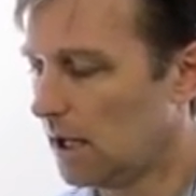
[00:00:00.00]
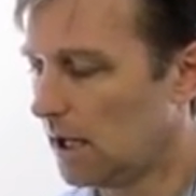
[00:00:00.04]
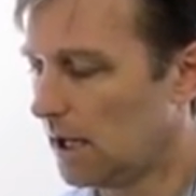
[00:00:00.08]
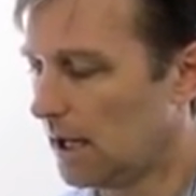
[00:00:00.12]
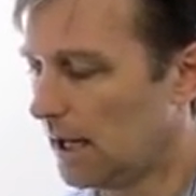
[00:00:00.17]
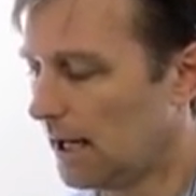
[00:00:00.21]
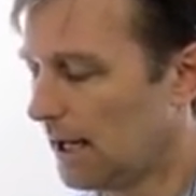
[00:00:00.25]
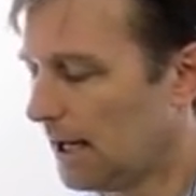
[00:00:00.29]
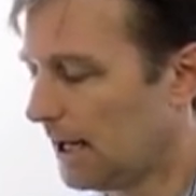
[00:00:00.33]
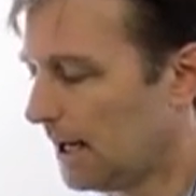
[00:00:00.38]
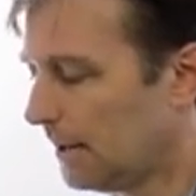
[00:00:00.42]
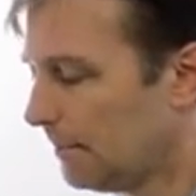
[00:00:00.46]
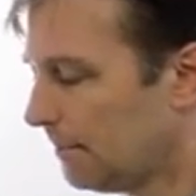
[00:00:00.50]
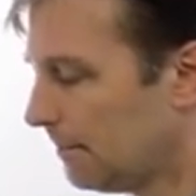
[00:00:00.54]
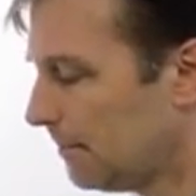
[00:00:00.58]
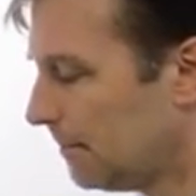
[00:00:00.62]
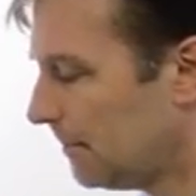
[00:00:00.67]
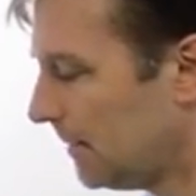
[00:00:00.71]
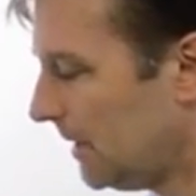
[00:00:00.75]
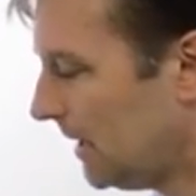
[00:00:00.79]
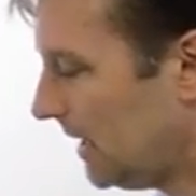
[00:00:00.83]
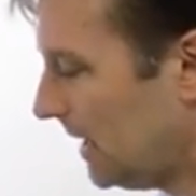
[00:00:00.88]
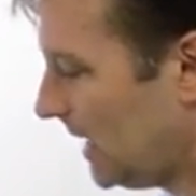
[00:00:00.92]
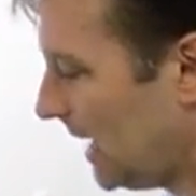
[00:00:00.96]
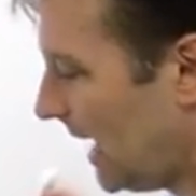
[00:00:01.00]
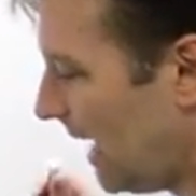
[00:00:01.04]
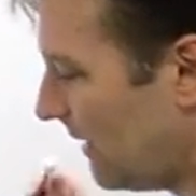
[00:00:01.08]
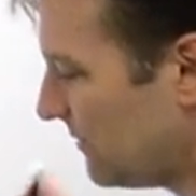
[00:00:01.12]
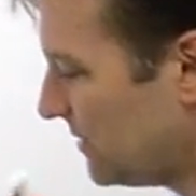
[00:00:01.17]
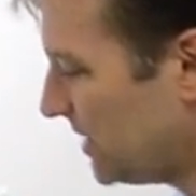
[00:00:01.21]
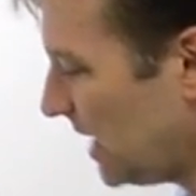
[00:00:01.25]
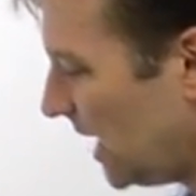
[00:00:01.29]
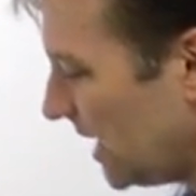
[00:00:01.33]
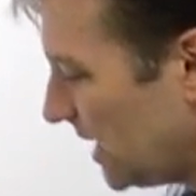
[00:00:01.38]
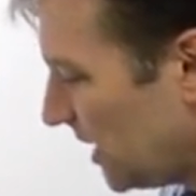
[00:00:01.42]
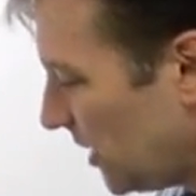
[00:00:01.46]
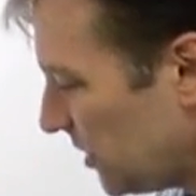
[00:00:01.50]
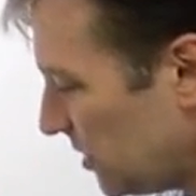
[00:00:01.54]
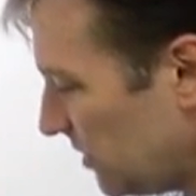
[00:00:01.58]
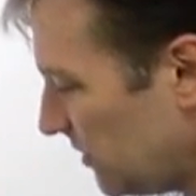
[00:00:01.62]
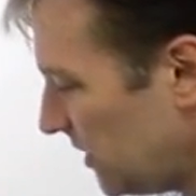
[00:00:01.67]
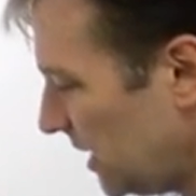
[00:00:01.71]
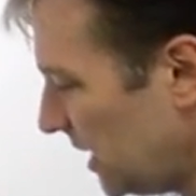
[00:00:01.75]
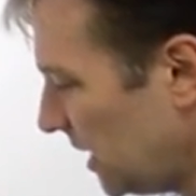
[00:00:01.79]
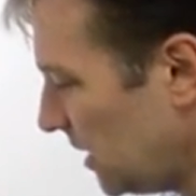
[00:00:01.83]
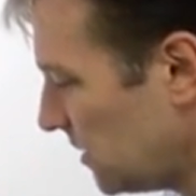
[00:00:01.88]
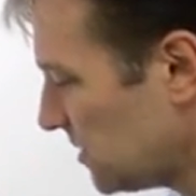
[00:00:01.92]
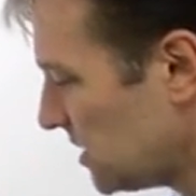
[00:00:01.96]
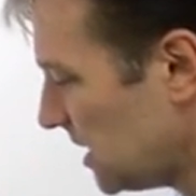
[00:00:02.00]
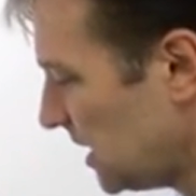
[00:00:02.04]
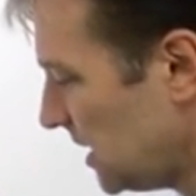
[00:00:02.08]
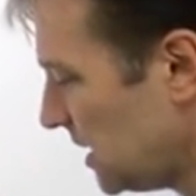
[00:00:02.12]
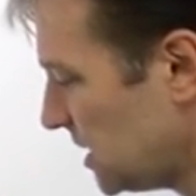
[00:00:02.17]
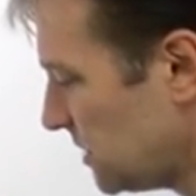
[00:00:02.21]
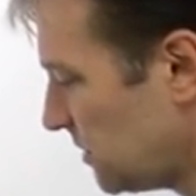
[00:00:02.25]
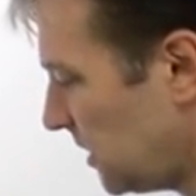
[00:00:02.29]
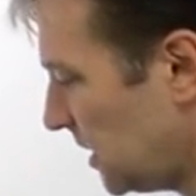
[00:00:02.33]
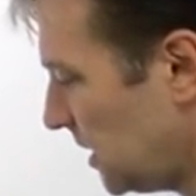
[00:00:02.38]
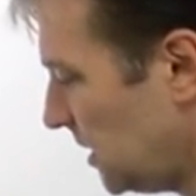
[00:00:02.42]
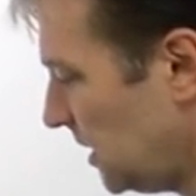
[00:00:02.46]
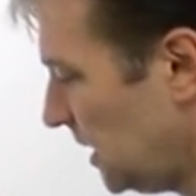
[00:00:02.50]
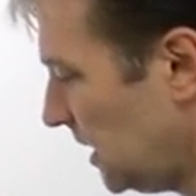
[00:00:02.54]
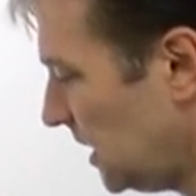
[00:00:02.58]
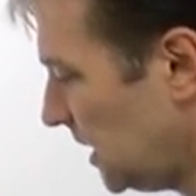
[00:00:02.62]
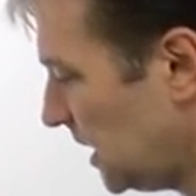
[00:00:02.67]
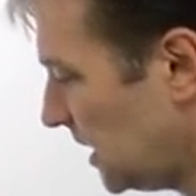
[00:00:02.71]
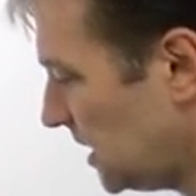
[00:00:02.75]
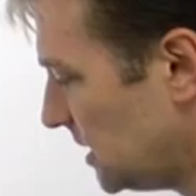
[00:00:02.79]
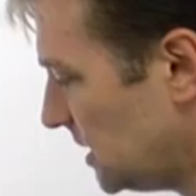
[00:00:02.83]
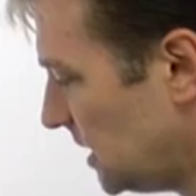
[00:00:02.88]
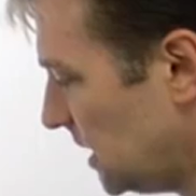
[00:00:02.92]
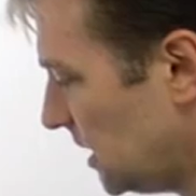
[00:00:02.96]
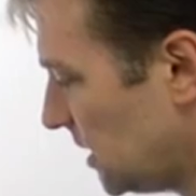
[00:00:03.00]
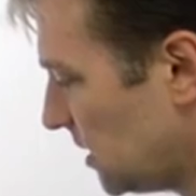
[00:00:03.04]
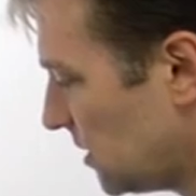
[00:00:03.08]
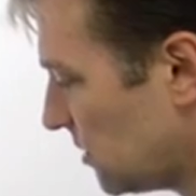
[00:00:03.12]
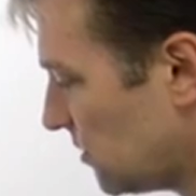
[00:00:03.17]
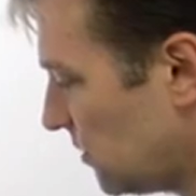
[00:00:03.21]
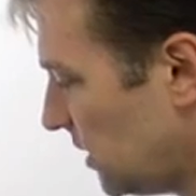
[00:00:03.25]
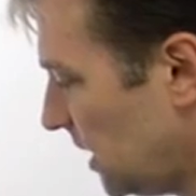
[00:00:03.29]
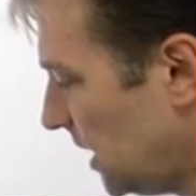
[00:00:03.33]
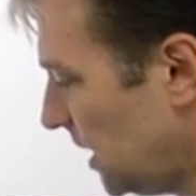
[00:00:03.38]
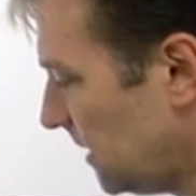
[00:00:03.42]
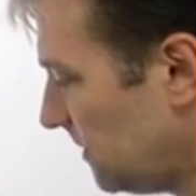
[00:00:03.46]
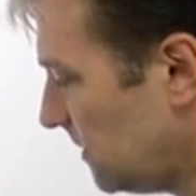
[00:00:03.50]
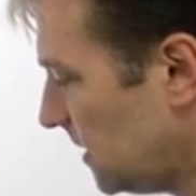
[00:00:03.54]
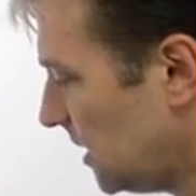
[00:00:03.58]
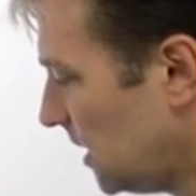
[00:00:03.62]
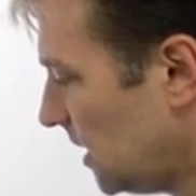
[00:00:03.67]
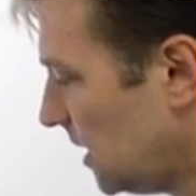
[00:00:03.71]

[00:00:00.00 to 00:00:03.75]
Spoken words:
I've done other videos on this, but you need to get D3.